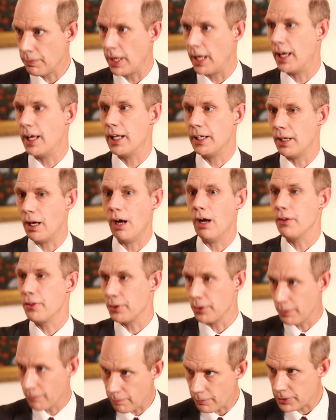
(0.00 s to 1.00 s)
and
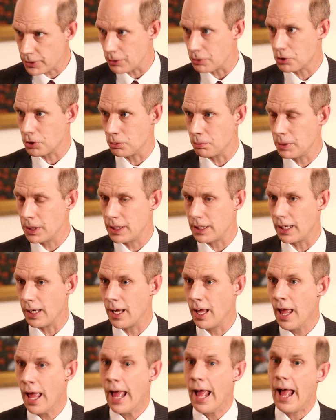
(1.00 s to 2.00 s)
other social
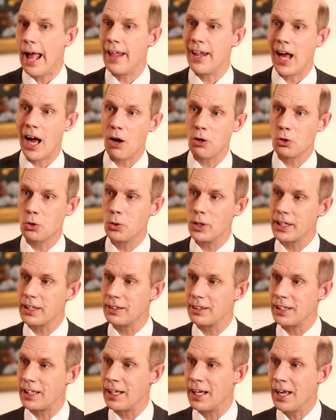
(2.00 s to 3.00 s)
media, and how
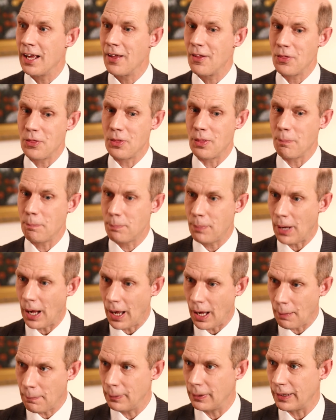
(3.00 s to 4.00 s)
quickly the
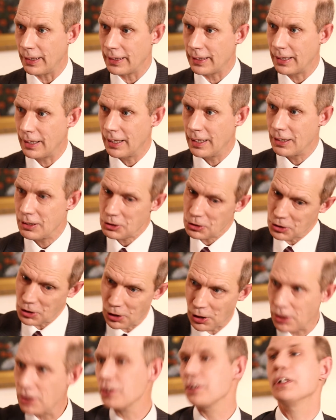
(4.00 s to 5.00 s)
public
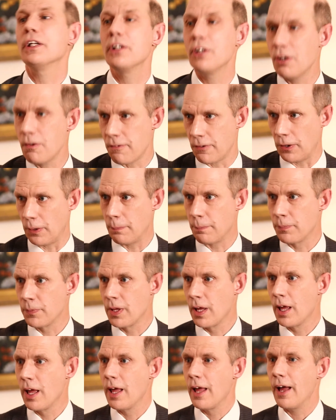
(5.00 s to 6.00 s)
turned it over.
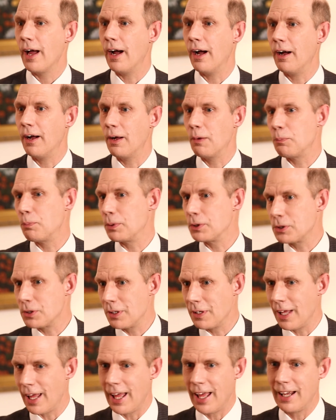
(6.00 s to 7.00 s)
But
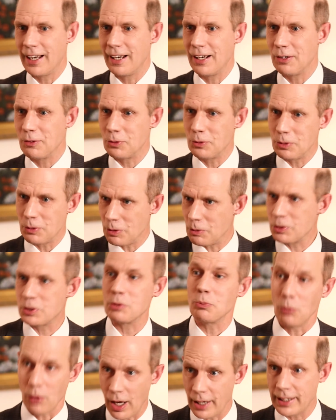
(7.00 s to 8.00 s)
it
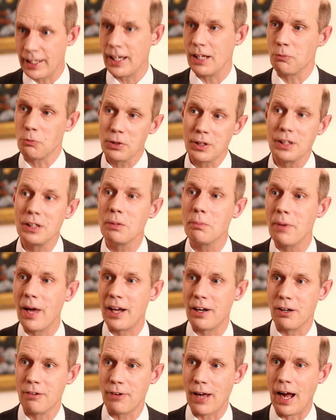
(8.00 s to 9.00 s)
was, again, within the
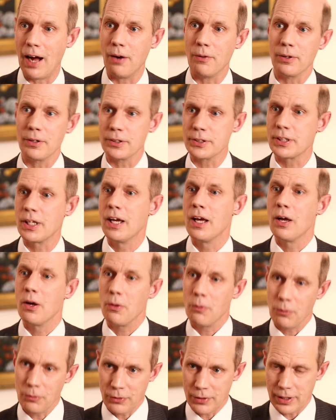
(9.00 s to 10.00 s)
matter of hours,
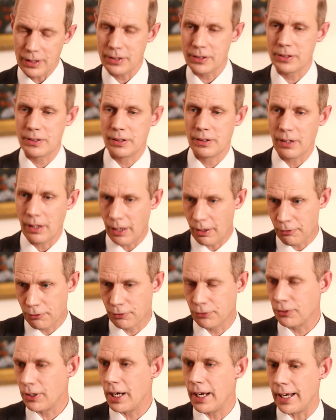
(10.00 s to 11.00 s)
this
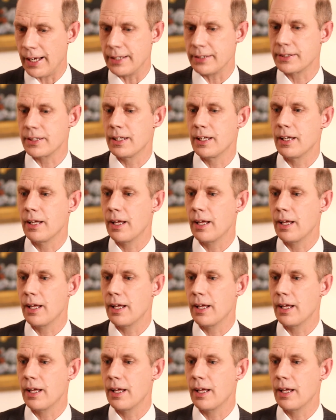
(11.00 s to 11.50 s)
phrase,